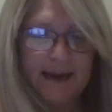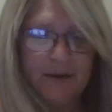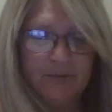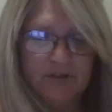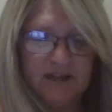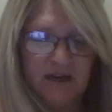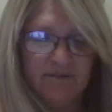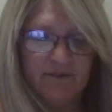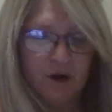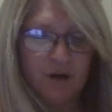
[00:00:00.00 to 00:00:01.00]
an ounce
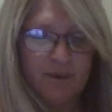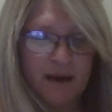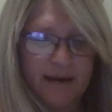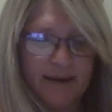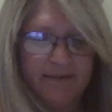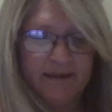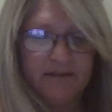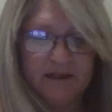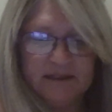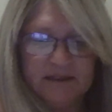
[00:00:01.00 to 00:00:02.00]
of our body
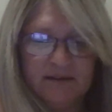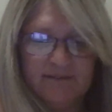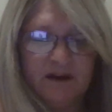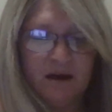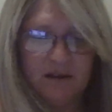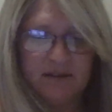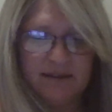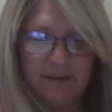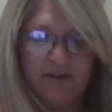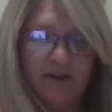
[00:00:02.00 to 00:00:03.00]
that doesn't love
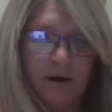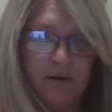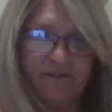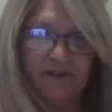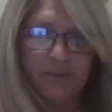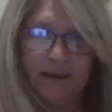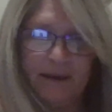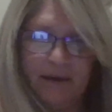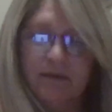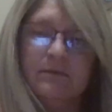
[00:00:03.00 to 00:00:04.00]
Huxley with all of our
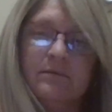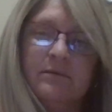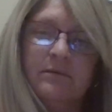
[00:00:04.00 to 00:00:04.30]
being.